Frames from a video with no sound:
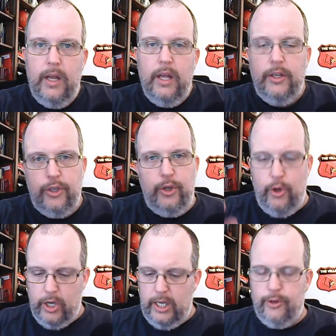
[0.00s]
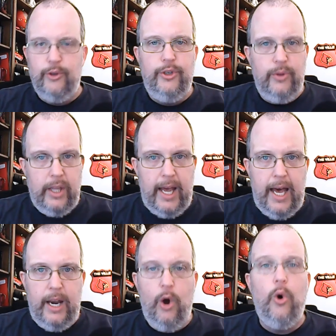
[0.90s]
So you can either do
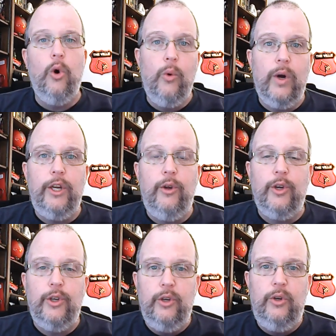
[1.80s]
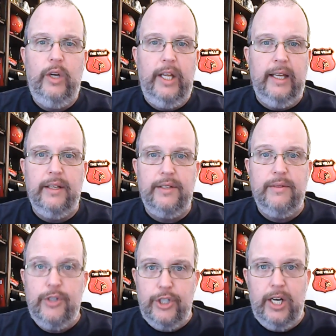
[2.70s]
that, or what you can do is
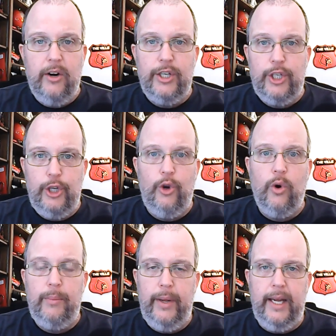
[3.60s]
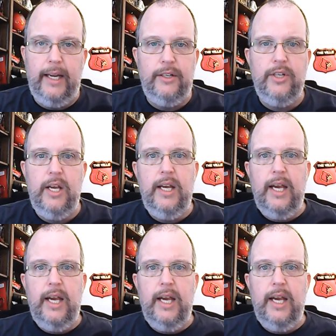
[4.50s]
share it to your page,